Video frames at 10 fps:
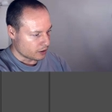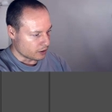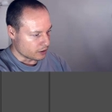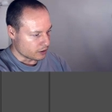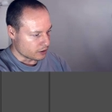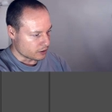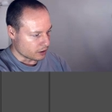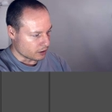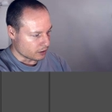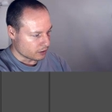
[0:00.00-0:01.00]
This is
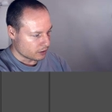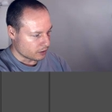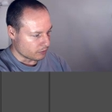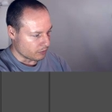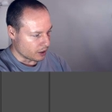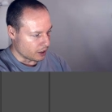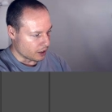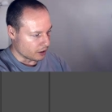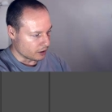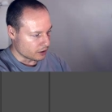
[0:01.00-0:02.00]
a
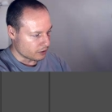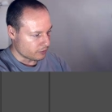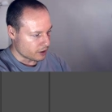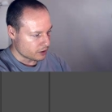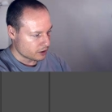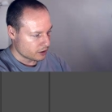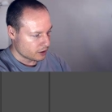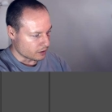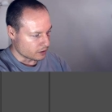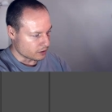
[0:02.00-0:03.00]
media interface.
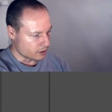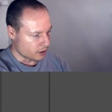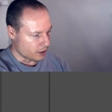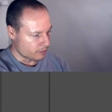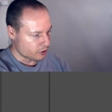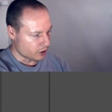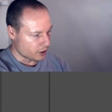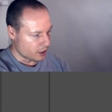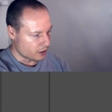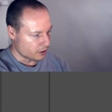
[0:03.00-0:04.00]
This is a capture
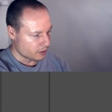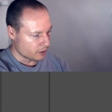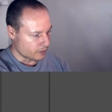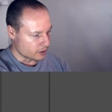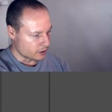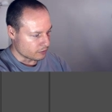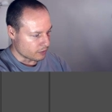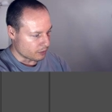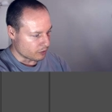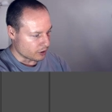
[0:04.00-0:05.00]
card. This is
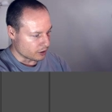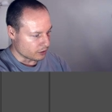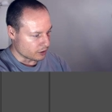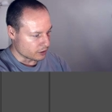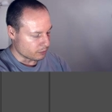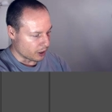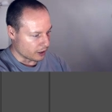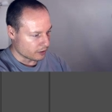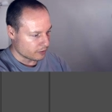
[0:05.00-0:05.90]
my monitor display.